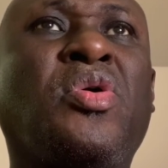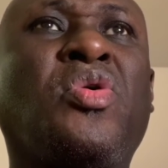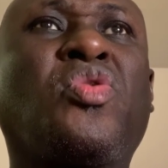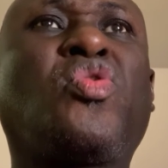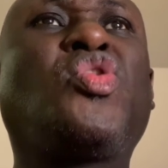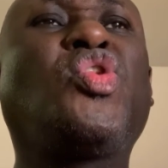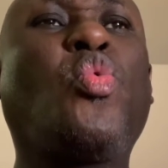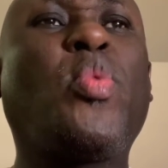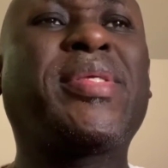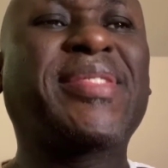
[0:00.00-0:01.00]
Could you
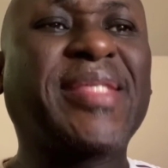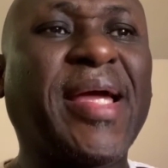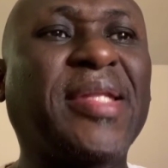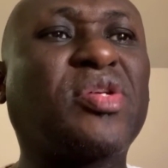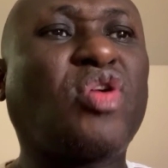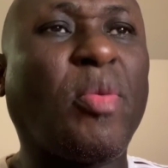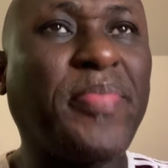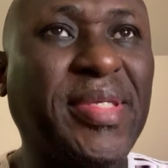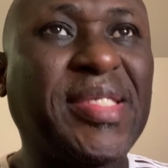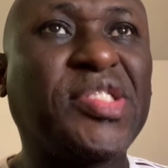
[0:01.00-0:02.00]
withstand
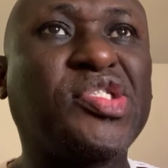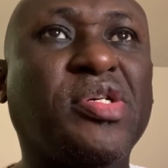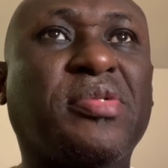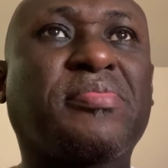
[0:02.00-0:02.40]
competition?